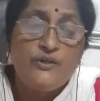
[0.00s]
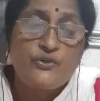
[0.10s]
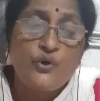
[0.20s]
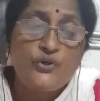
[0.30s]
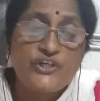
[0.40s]

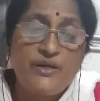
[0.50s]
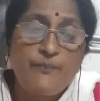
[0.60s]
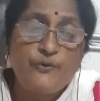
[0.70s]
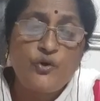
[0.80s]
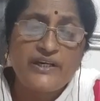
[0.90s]
So
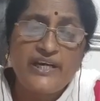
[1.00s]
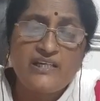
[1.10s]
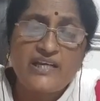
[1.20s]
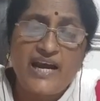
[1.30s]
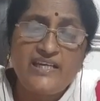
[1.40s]
she took
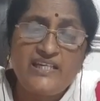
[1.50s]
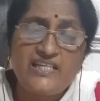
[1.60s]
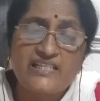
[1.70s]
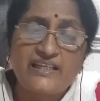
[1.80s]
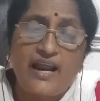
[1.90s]
a tiny
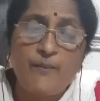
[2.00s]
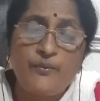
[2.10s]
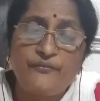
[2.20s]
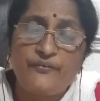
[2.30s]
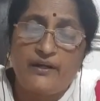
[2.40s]
scrap
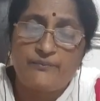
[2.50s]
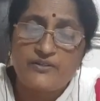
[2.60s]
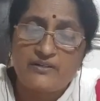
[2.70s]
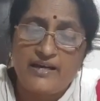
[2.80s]
of dough.